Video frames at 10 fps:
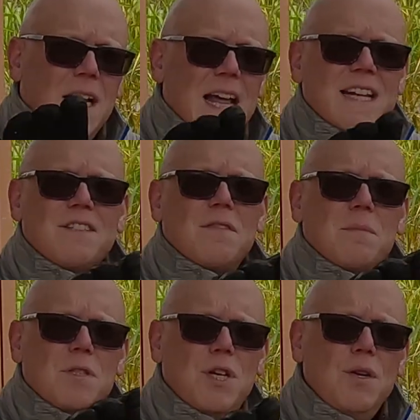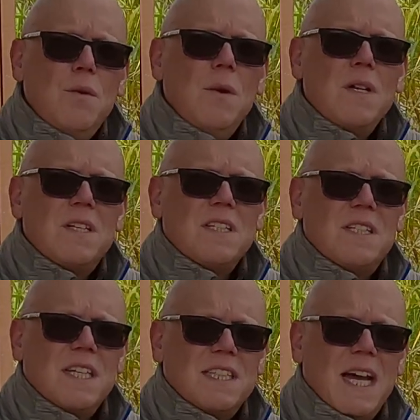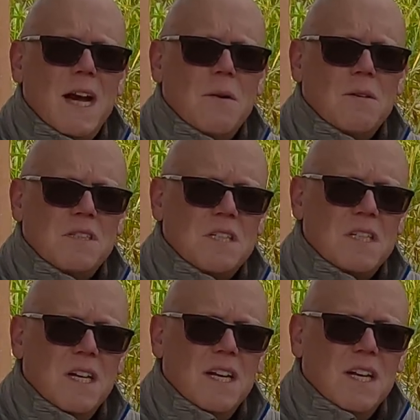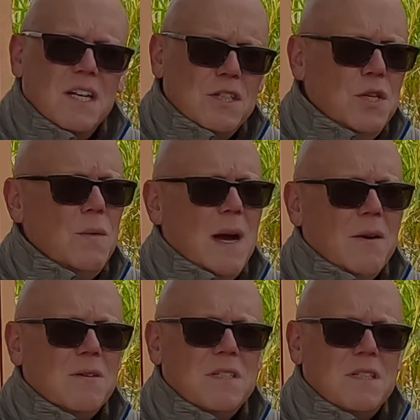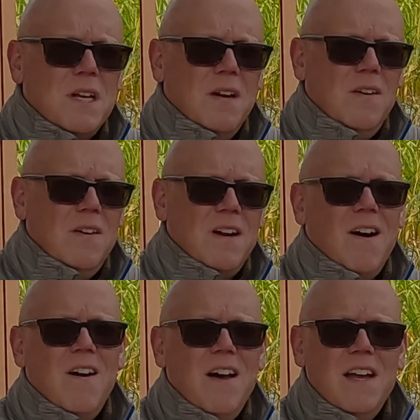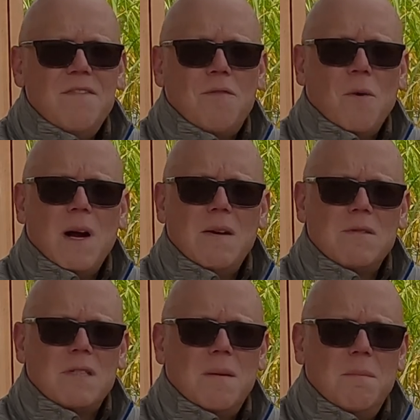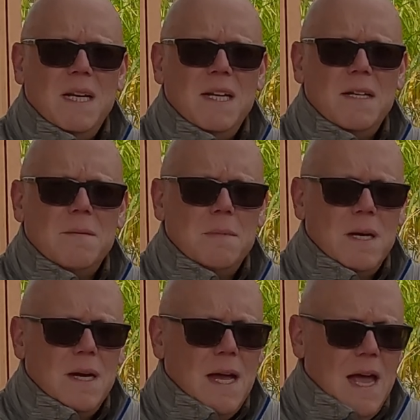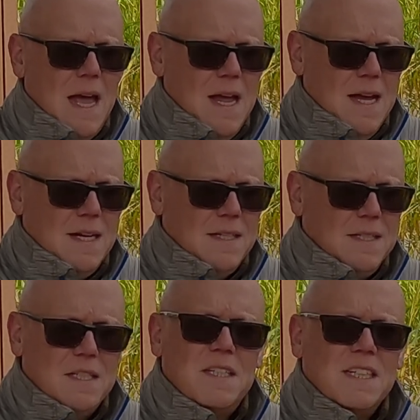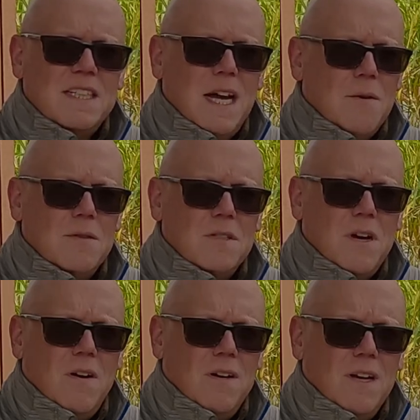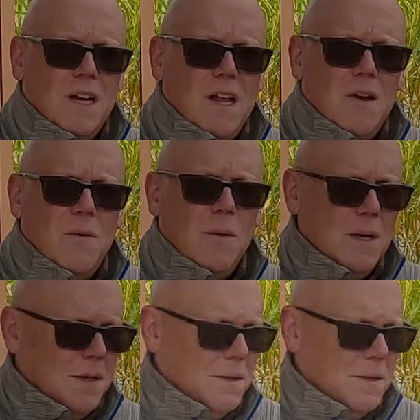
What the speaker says: lasts from 2 to 6 hours. 2 hours on high, 4 hours on medium, and 6 hours on low.